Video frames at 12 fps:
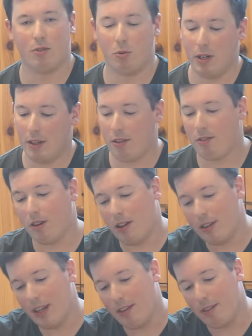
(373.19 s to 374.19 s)
To
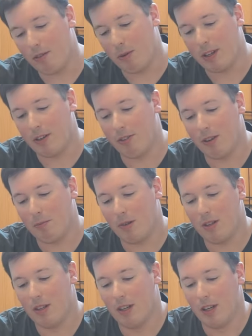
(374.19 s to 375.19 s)
reinstall this, it's rather
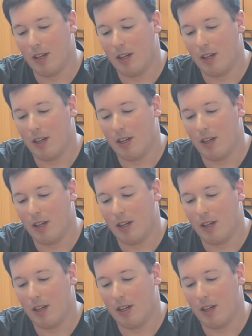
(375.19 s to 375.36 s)
simple.